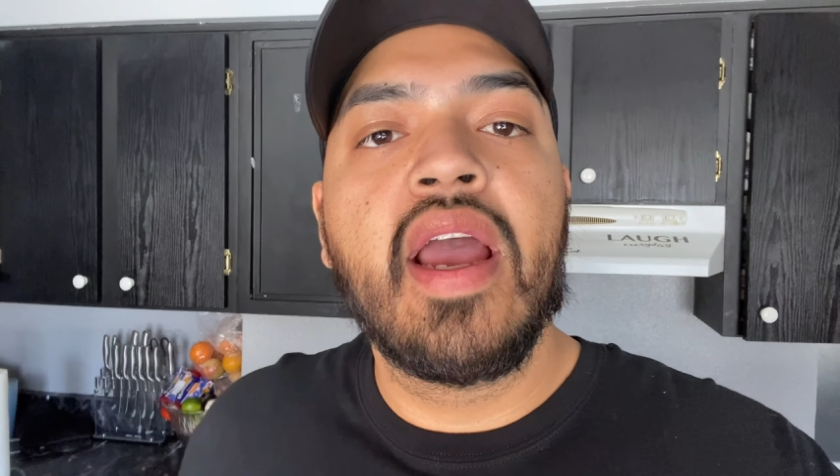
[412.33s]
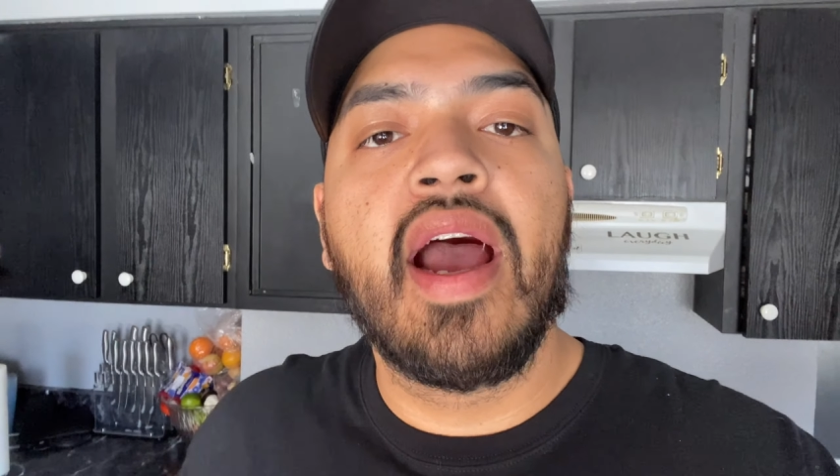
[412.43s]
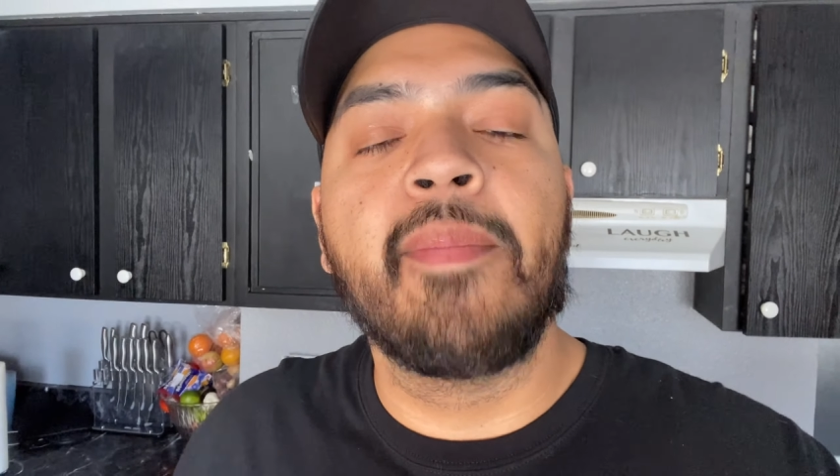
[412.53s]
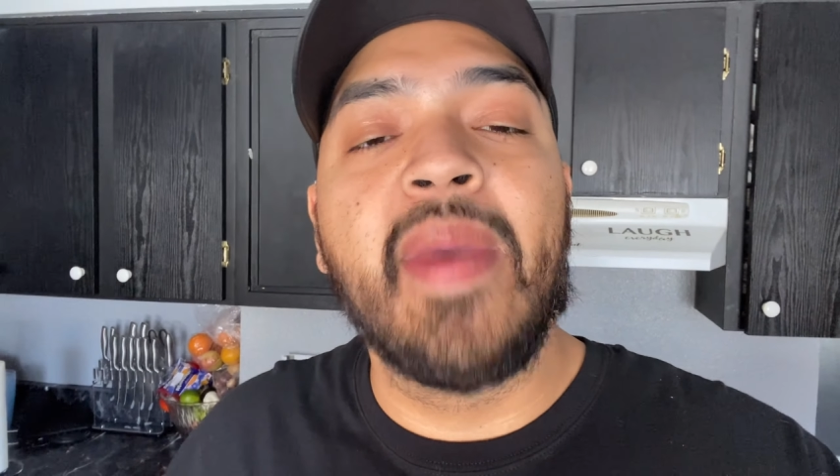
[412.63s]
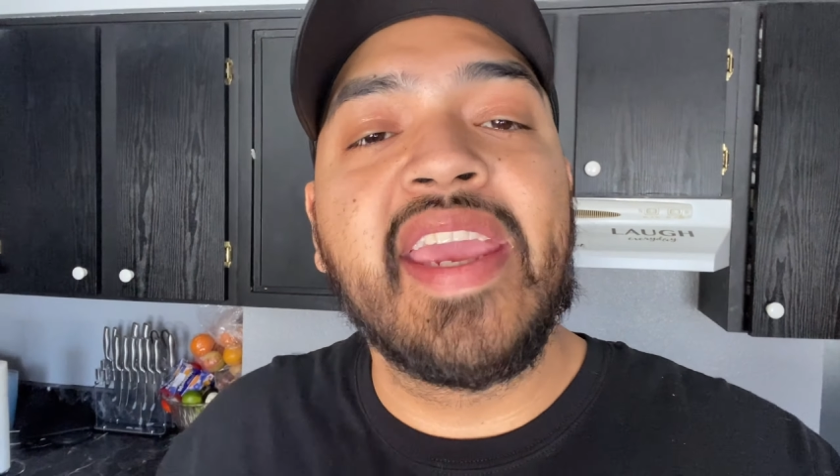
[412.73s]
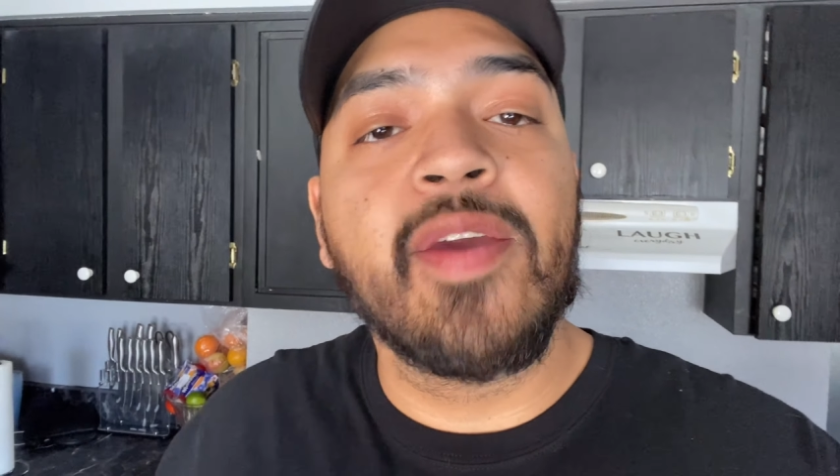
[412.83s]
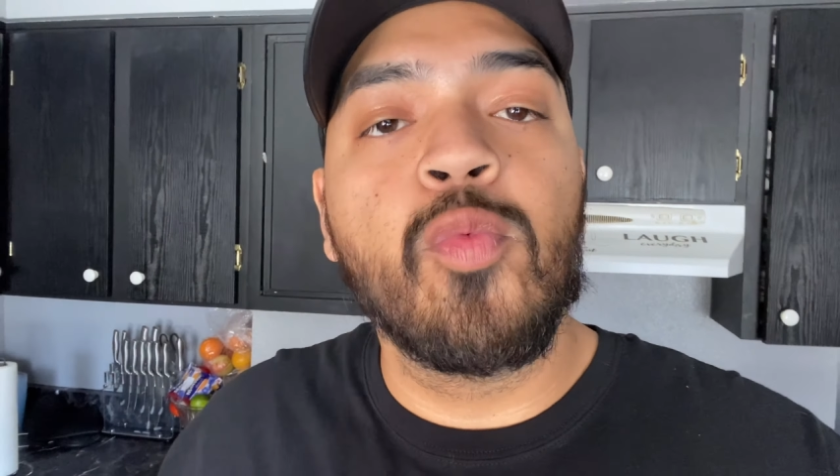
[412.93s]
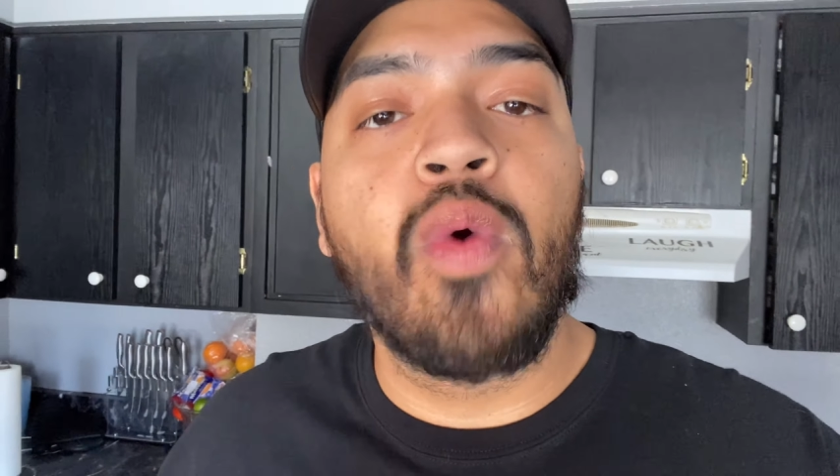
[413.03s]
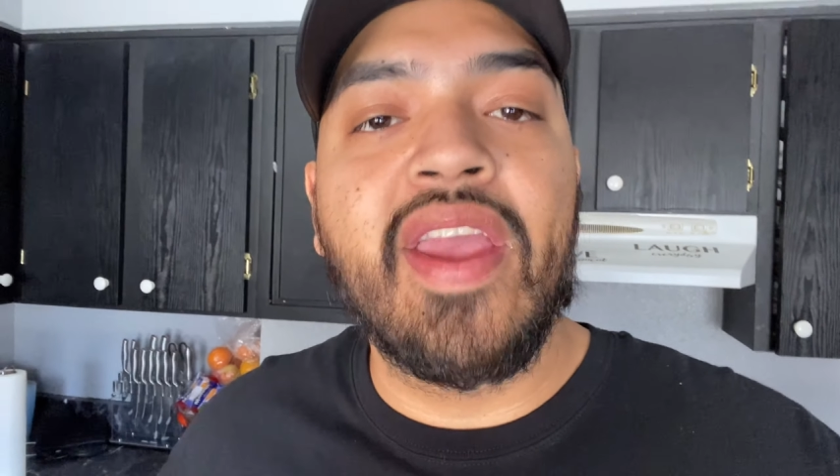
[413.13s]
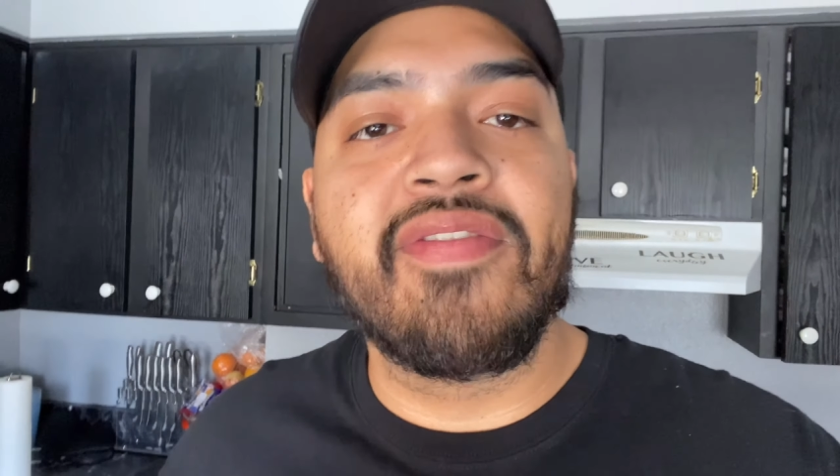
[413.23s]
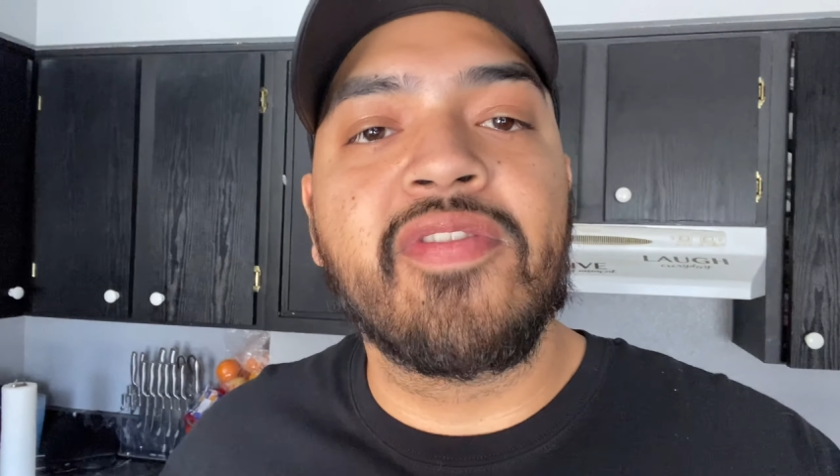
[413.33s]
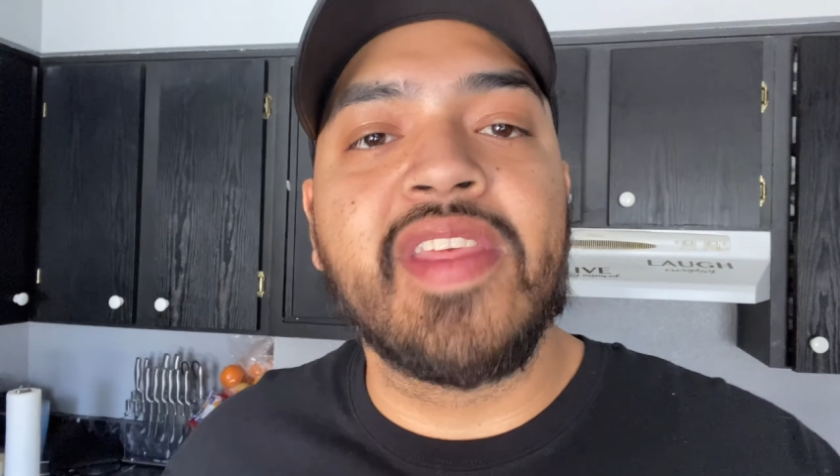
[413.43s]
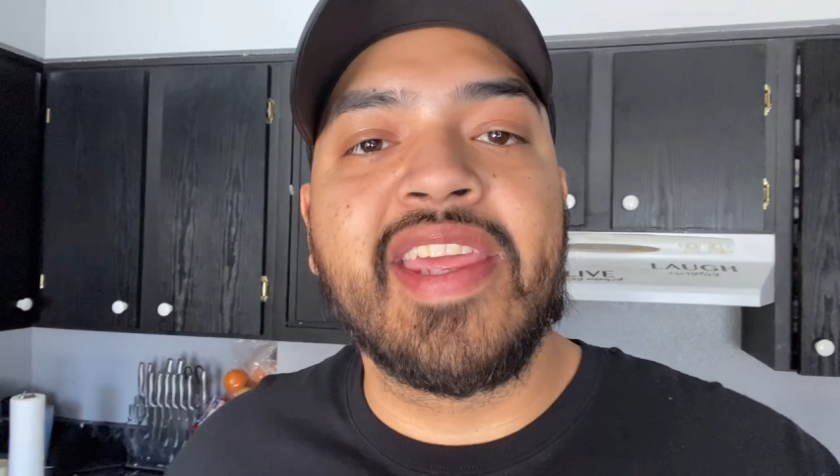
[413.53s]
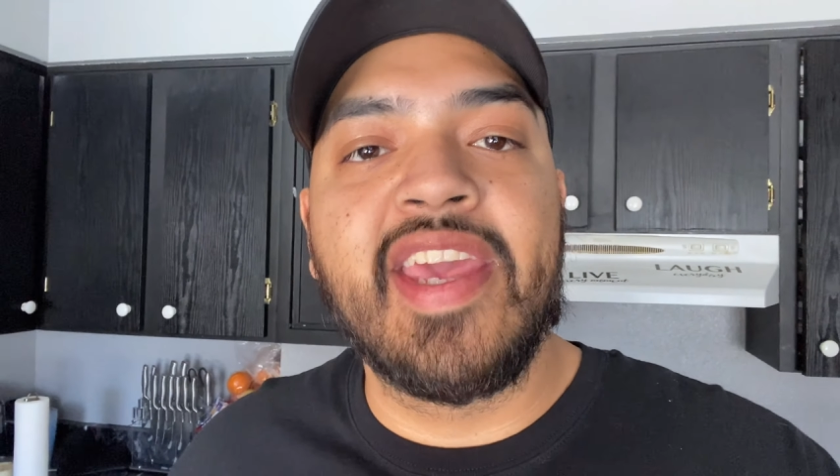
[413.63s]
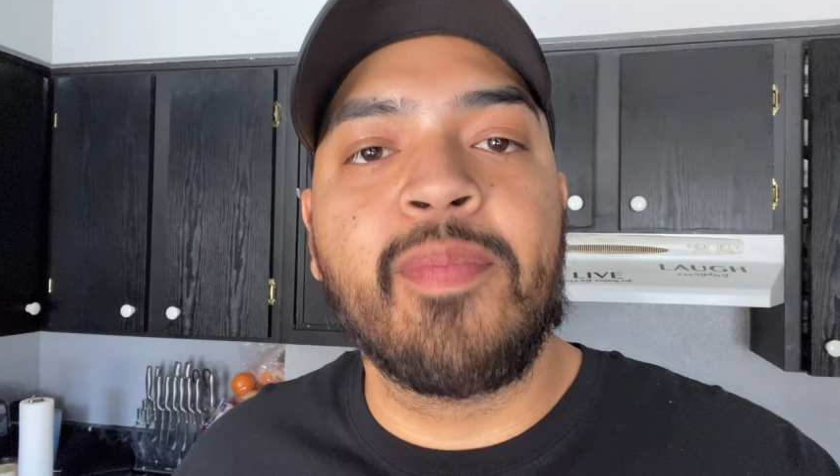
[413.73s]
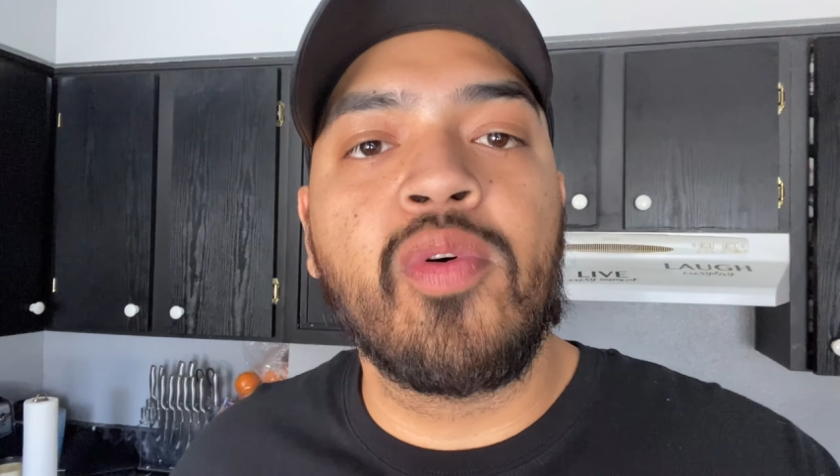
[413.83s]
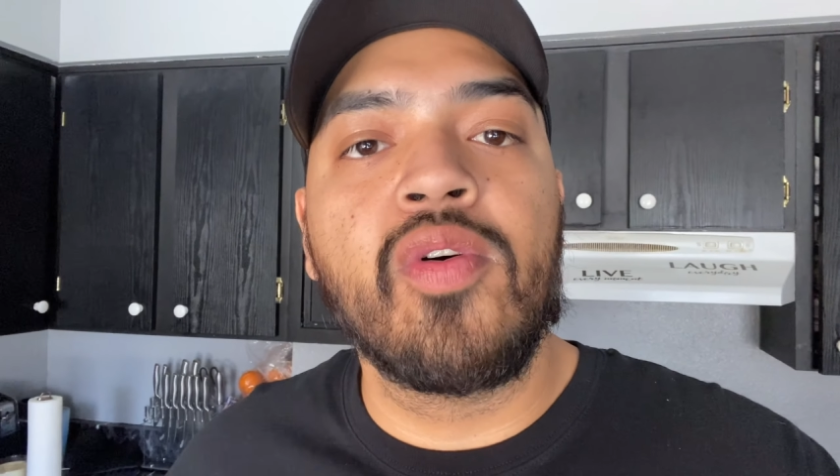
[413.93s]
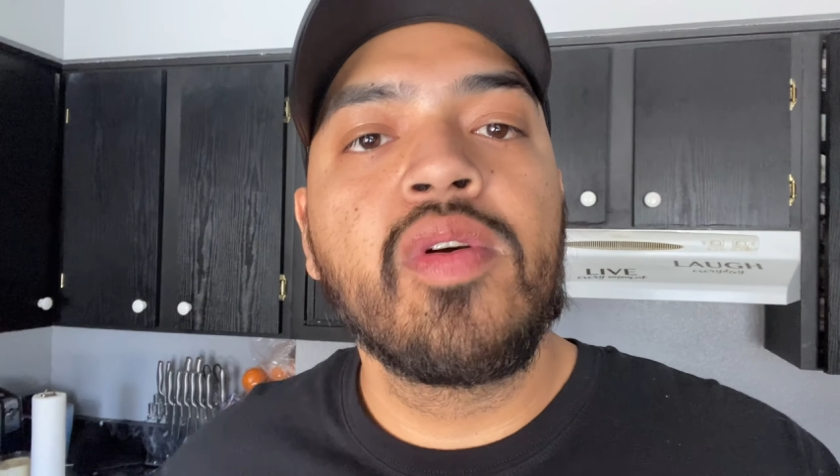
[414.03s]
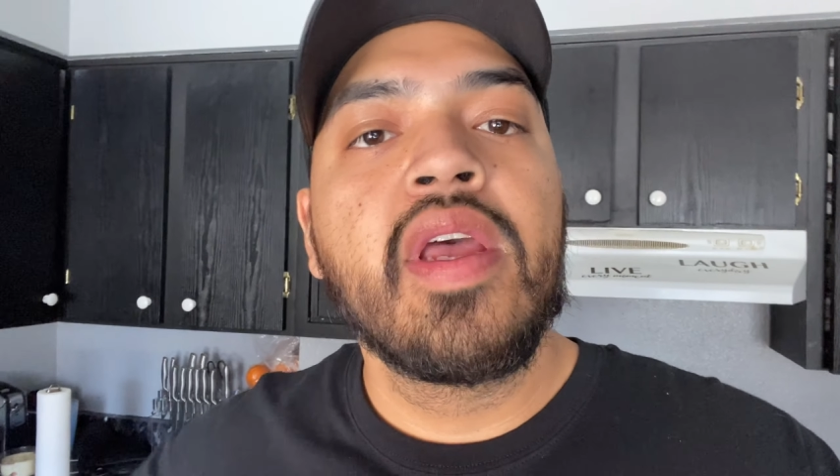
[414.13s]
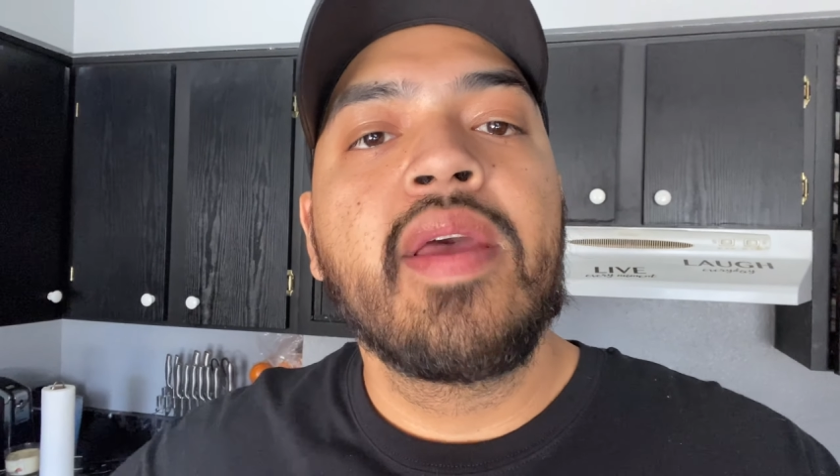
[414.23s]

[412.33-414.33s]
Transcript: I make him wait for the kibble,